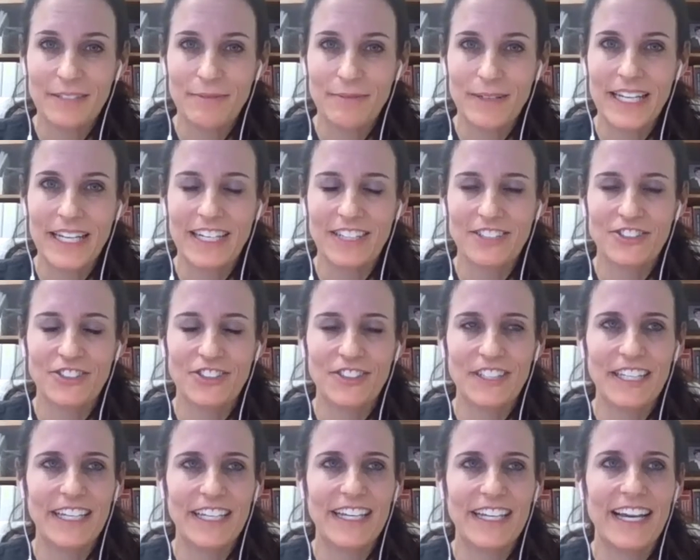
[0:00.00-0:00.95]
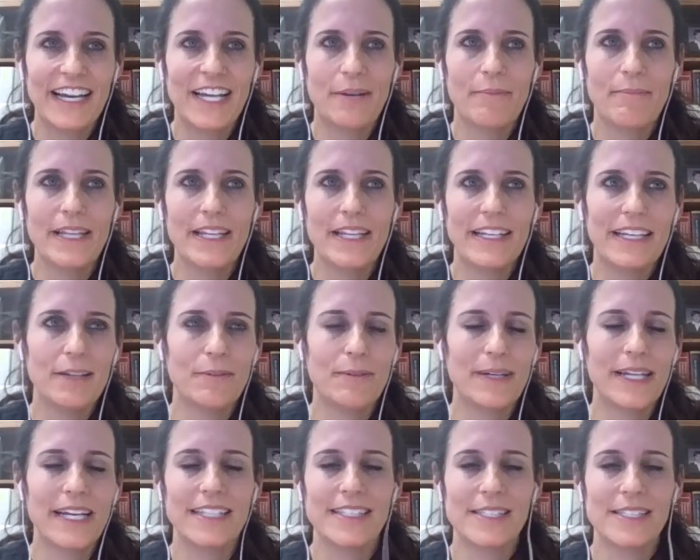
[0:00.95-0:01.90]
and we actually had a meeting and
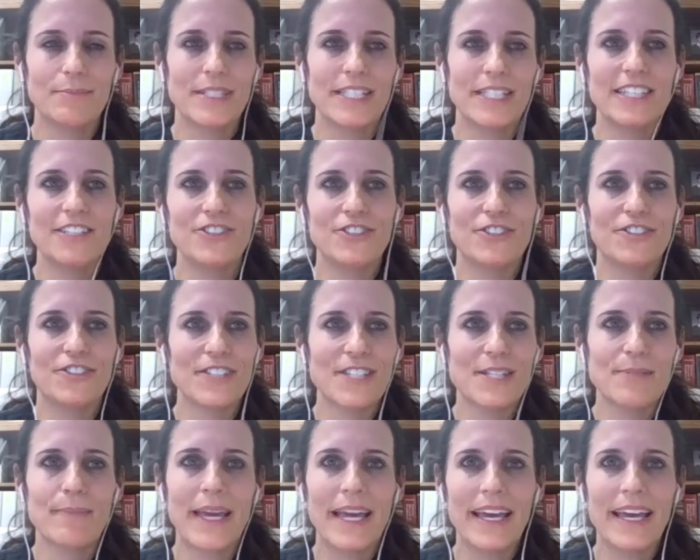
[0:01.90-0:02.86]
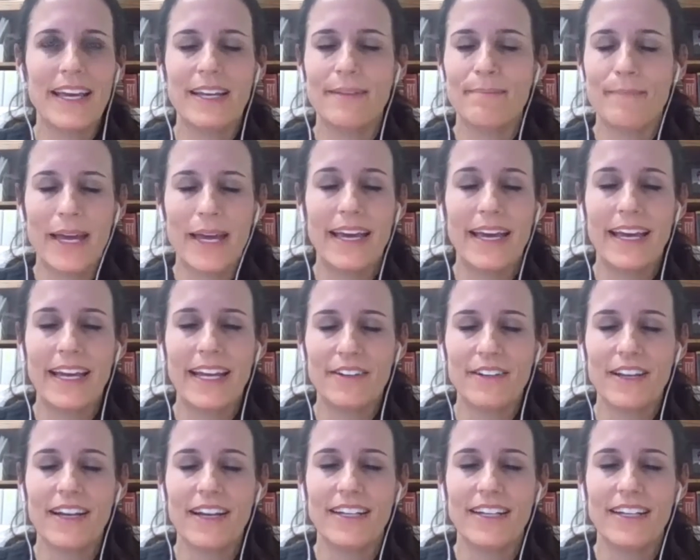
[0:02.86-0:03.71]
we had some t-shirts made